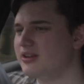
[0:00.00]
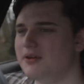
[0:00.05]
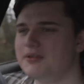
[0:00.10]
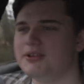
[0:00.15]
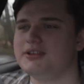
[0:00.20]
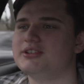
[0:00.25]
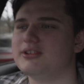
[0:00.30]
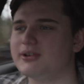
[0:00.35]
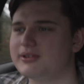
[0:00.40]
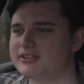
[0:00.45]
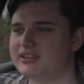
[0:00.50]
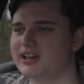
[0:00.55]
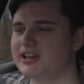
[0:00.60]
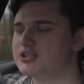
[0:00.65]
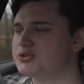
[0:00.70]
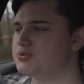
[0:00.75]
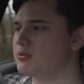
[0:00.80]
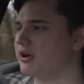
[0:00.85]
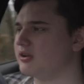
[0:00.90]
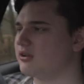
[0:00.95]
You do a
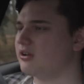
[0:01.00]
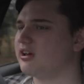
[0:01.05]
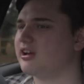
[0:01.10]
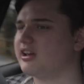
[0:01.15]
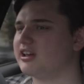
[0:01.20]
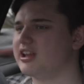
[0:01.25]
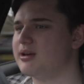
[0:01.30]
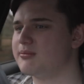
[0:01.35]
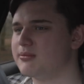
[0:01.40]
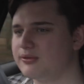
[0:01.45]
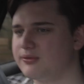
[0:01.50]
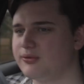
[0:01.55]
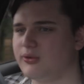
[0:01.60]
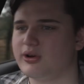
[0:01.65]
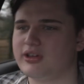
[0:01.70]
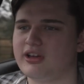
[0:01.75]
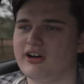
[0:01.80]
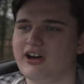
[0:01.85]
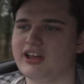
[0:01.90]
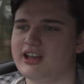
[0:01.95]
stage 1 on like an
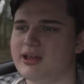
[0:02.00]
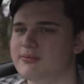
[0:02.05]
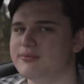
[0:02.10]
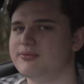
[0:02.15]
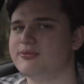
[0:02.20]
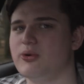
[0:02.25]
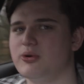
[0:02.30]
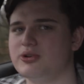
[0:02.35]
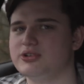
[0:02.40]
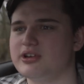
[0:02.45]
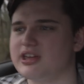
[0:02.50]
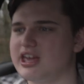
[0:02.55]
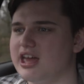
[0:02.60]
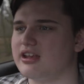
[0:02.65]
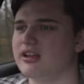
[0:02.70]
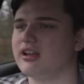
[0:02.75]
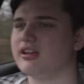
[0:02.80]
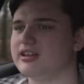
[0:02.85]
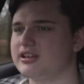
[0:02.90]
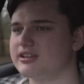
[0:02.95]
M140i and M4, and you're
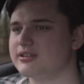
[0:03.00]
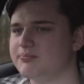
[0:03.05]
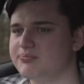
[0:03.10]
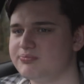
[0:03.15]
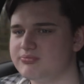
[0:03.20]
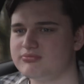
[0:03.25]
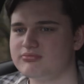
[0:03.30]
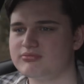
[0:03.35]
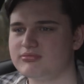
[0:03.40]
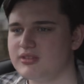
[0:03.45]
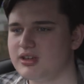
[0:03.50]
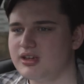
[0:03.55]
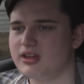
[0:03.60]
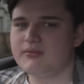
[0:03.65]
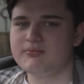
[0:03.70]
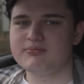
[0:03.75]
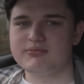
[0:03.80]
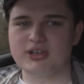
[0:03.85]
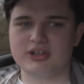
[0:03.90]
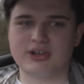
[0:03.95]
getting like,
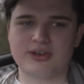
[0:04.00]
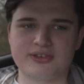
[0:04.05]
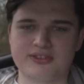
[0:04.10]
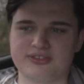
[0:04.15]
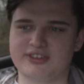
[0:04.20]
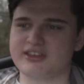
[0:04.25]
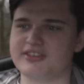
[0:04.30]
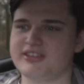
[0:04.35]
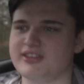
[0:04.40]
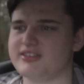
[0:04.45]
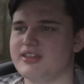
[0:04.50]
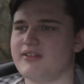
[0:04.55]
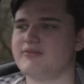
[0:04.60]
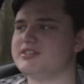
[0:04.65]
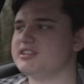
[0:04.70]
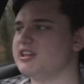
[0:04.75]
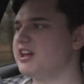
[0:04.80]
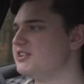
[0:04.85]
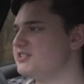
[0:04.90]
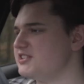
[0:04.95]
you know, 60,
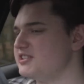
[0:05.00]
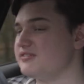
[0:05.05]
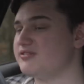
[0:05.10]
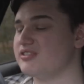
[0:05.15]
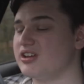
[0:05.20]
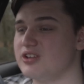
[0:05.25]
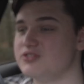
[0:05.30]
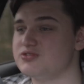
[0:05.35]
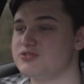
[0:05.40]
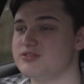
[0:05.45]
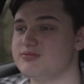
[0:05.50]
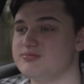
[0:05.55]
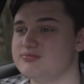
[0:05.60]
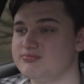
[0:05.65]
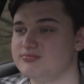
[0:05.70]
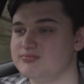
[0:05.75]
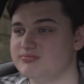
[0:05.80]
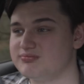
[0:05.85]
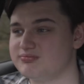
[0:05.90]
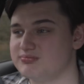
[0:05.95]
70, 80, even
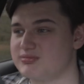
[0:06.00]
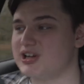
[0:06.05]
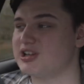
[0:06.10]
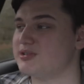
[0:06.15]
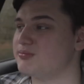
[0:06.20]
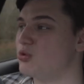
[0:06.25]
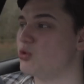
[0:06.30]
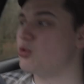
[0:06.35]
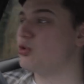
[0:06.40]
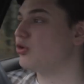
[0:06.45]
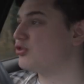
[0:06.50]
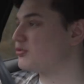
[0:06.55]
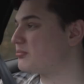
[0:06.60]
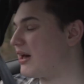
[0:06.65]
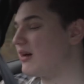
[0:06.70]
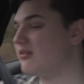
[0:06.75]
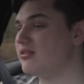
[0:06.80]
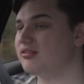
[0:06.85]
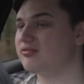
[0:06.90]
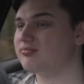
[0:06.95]
100 brake more
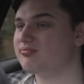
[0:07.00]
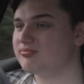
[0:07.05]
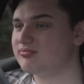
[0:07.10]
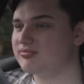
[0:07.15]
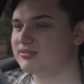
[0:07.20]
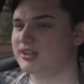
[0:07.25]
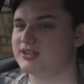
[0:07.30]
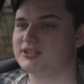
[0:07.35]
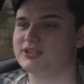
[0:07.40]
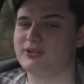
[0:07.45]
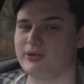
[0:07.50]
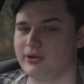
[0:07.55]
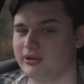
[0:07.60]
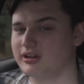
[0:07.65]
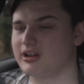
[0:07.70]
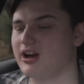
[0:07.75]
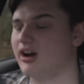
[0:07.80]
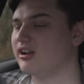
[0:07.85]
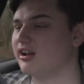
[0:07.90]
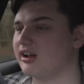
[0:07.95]
horsepower. So doing it on
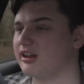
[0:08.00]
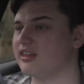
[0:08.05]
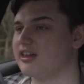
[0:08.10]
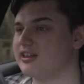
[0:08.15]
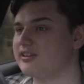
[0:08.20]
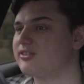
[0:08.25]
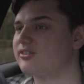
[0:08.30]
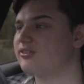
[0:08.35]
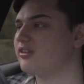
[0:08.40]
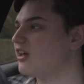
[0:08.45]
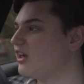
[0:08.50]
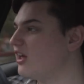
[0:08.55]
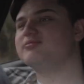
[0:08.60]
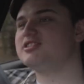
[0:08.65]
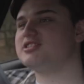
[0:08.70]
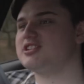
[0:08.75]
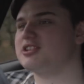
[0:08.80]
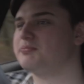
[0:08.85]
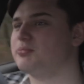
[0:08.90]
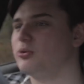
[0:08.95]
a car like this,
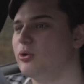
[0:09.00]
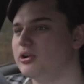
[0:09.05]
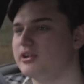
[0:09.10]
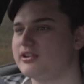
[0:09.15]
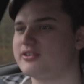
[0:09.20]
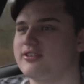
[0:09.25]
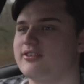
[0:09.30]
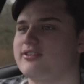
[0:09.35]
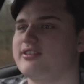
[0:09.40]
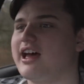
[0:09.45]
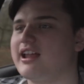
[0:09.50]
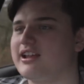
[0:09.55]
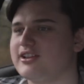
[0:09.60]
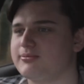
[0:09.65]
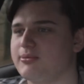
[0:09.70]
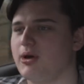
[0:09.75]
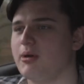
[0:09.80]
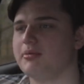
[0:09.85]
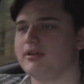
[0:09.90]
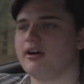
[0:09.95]
it's just pointless, because at
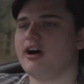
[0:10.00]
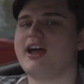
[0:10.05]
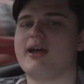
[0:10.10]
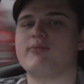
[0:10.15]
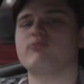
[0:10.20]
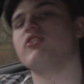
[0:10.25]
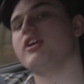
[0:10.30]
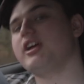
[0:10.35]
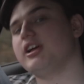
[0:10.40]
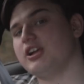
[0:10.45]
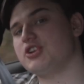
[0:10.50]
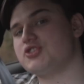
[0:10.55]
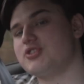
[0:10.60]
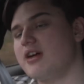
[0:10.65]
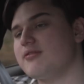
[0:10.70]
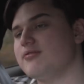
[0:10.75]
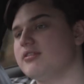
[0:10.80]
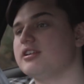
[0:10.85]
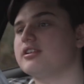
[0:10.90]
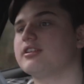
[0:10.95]
this moment I am regular
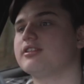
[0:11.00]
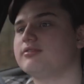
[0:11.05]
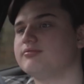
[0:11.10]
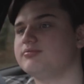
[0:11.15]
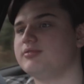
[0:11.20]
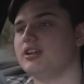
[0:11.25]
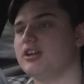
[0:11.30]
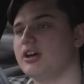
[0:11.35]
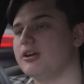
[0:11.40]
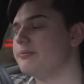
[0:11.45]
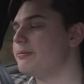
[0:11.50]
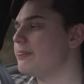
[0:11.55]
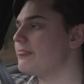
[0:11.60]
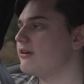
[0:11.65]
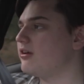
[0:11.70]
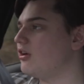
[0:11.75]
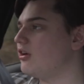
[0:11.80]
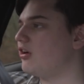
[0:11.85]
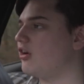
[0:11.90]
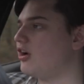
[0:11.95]
traffic, you know,
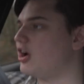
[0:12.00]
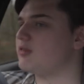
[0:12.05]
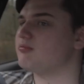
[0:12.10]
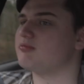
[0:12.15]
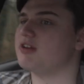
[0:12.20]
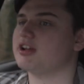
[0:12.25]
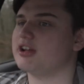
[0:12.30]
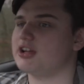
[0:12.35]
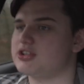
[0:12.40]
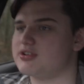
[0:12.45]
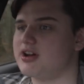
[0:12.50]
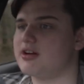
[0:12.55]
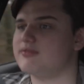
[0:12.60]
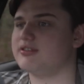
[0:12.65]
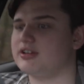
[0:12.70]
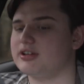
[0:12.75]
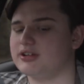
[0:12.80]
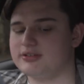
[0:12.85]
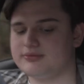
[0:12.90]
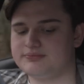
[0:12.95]
I am regular
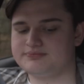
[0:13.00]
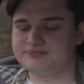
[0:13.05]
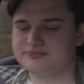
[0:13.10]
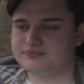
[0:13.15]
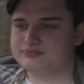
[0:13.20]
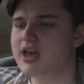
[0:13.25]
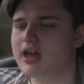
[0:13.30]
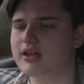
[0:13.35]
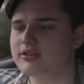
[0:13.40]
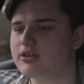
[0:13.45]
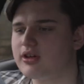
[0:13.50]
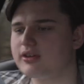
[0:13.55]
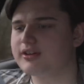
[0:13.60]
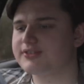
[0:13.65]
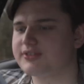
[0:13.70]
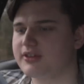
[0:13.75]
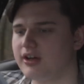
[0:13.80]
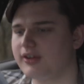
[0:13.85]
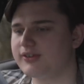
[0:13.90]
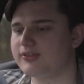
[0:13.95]
traffic. Yeah, no,
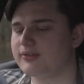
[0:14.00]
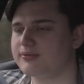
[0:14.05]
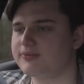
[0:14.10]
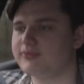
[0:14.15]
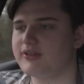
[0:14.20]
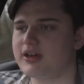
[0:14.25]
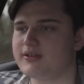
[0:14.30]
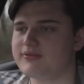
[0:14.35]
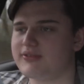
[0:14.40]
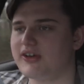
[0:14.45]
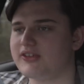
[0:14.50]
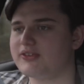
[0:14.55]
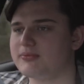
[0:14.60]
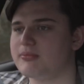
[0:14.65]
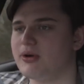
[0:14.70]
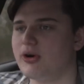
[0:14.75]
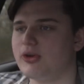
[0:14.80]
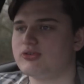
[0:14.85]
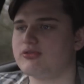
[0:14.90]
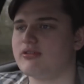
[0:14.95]
this car's on 30,000
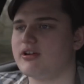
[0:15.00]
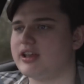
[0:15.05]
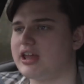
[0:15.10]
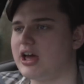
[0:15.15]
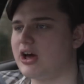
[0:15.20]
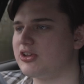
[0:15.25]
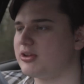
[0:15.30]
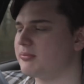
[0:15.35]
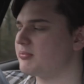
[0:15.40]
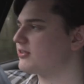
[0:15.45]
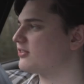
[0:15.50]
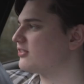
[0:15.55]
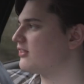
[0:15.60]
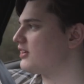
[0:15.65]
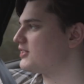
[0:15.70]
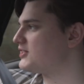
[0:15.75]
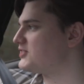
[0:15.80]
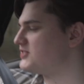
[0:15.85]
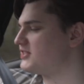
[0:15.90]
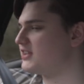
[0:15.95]
miles right now, and I'm
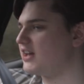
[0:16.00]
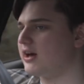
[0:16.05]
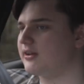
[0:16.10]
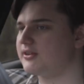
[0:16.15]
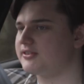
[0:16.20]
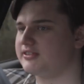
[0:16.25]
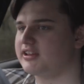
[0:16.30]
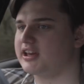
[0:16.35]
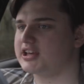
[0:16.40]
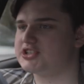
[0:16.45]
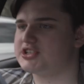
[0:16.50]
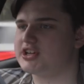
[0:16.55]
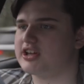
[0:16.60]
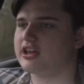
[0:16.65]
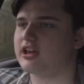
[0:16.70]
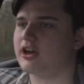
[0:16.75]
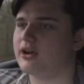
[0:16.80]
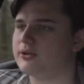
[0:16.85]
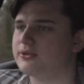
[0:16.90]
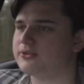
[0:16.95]
excited to see how this next year
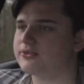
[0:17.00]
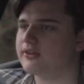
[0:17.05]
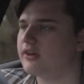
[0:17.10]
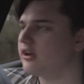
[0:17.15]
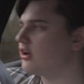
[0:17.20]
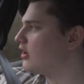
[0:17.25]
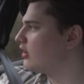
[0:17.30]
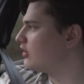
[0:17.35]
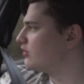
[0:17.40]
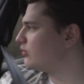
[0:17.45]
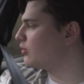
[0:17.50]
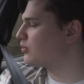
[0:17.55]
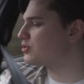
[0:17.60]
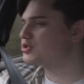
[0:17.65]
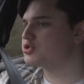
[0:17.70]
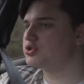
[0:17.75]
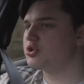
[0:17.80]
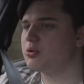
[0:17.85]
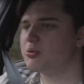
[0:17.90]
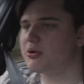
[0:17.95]
goes. Not
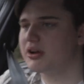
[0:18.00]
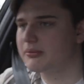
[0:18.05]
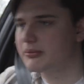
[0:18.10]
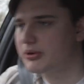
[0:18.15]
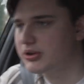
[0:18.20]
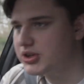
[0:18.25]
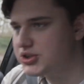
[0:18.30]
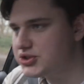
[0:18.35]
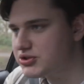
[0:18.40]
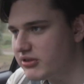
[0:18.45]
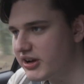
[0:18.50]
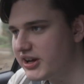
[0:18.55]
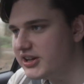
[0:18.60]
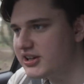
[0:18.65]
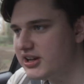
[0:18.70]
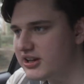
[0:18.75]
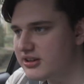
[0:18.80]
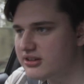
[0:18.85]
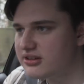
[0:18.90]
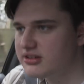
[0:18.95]
sure when I'm going to
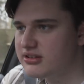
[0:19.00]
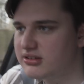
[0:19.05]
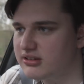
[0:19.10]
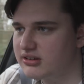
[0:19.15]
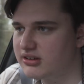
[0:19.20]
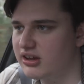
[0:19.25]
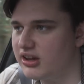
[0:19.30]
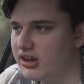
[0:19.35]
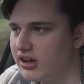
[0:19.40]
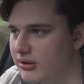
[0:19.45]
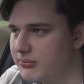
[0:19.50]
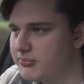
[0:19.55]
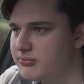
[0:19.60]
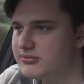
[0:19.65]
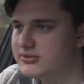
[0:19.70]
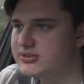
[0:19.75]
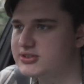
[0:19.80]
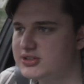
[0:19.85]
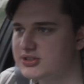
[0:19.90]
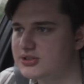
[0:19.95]
trade in
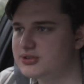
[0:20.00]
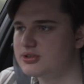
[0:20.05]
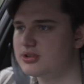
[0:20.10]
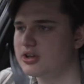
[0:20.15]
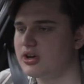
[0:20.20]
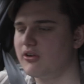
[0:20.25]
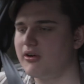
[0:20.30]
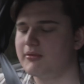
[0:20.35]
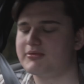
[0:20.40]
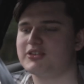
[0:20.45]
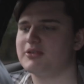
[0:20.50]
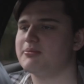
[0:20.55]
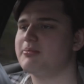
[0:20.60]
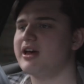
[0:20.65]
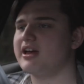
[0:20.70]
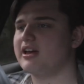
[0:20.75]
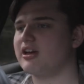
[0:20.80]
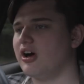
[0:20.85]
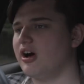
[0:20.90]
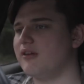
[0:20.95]
to go up to a
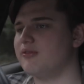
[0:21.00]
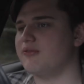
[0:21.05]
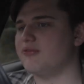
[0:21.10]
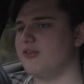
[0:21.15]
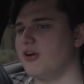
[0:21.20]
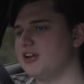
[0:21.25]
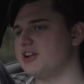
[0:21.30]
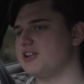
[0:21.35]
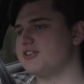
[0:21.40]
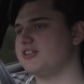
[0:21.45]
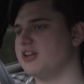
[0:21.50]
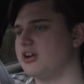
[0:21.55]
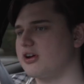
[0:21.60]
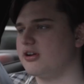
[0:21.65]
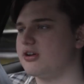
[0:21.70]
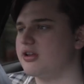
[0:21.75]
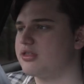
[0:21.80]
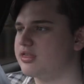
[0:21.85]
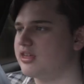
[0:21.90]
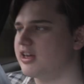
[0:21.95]
better car for finance, that
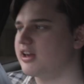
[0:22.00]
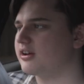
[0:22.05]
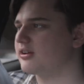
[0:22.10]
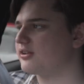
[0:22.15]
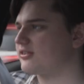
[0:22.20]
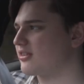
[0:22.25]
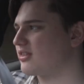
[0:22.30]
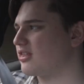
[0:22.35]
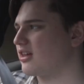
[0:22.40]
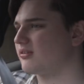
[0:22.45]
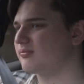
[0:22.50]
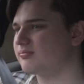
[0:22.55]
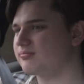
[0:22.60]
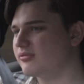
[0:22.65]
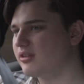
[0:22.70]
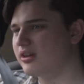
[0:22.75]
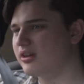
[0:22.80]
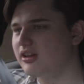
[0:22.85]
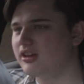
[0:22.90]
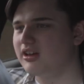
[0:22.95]
kind of thing, because I think
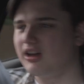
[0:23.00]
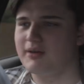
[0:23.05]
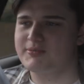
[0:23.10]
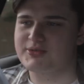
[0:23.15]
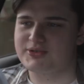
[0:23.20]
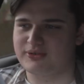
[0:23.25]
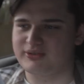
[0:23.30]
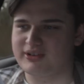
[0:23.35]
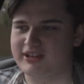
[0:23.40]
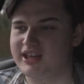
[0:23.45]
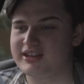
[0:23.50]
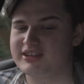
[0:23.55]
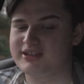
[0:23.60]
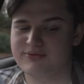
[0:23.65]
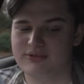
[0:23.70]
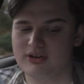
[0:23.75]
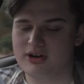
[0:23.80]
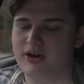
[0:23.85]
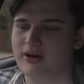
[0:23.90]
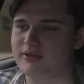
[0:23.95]
I'm just going to get a
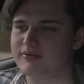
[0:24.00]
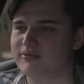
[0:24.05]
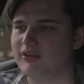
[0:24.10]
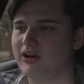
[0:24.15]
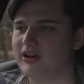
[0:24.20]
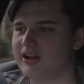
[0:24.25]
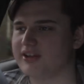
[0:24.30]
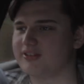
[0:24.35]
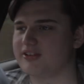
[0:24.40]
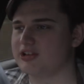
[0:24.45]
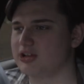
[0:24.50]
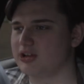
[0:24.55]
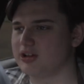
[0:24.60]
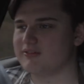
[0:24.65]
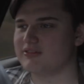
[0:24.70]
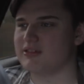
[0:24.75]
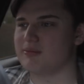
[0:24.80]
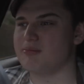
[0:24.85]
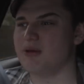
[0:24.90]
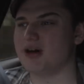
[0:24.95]
different car in finance. I don't
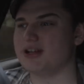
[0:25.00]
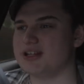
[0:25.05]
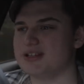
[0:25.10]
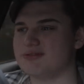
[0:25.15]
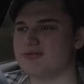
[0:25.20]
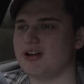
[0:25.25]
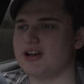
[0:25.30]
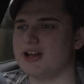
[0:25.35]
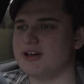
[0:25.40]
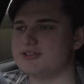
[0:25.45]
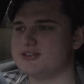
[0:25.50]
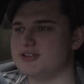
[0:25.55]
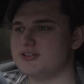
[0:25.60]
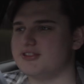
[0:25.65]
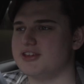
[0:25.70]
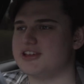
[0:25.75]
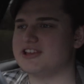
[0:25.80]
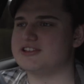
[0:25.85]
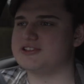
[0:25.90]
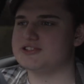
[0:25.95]
have the money right now to
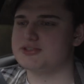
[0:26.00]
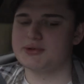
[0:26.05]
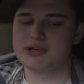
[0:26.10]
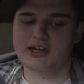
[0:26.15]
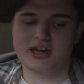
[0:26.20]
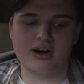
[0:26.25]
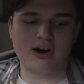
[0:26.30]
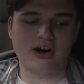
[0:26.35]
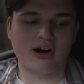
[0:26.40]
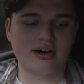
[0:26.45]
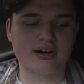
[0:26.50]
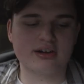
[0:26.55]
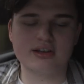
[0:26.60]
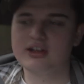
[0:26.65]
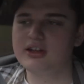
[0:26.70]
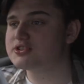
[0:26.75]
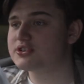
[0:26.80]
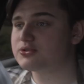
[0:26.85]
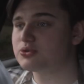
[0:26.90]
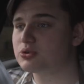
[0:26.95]
sink into a car.
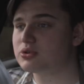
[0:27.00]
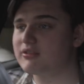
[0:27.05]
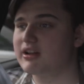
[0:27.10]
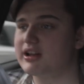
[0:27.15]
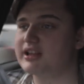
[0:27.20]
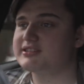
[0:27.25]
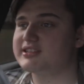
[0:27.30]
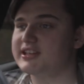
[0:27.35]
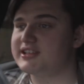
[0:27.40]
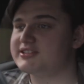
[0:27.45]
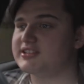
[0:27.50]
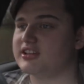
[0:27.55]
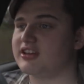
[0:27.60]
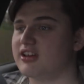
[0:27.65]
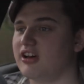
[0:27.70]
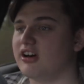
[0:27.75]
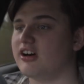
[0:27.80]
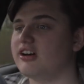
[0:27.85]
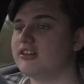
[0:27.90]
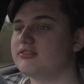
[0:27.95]
Just all around a decent
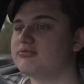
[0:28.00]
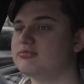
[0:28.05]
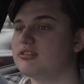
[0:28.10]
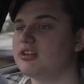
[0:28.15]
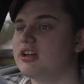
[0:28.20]
car.